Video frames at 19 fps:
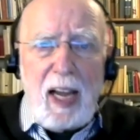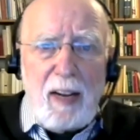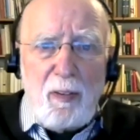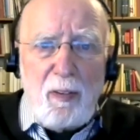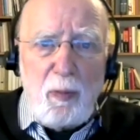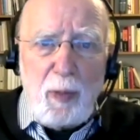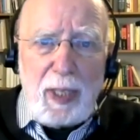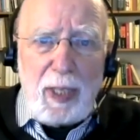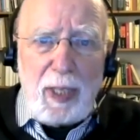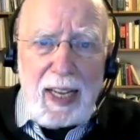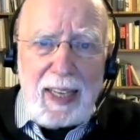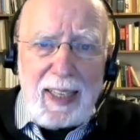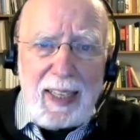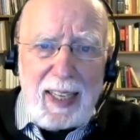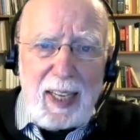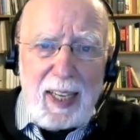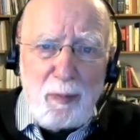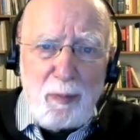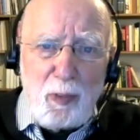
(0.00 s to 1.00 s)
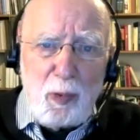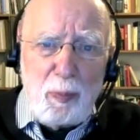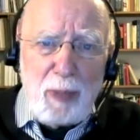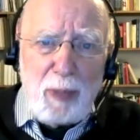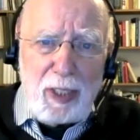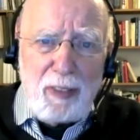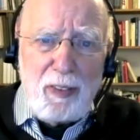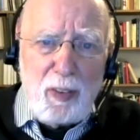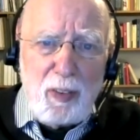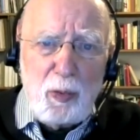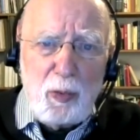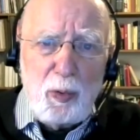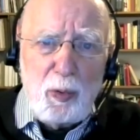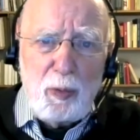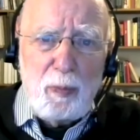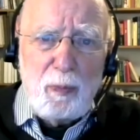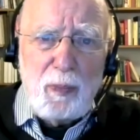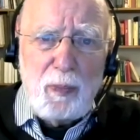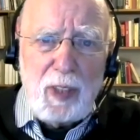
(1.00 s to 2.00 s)
when I came to meet
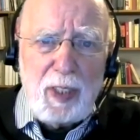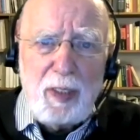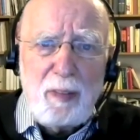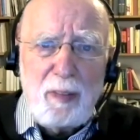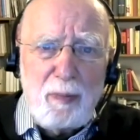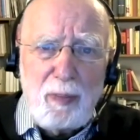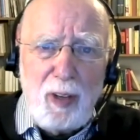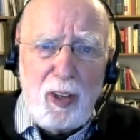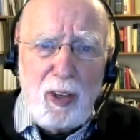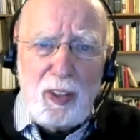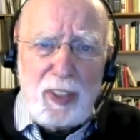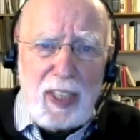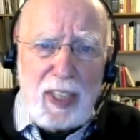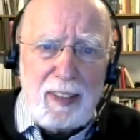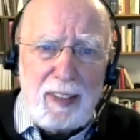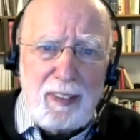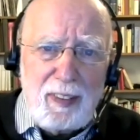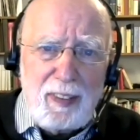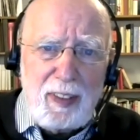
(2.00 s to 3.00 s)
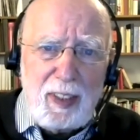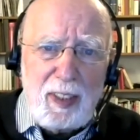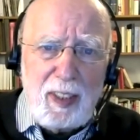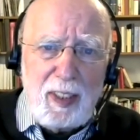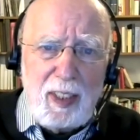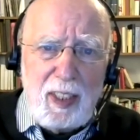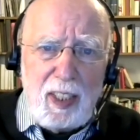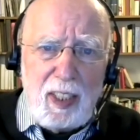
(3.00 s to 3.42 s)
you in Oñati,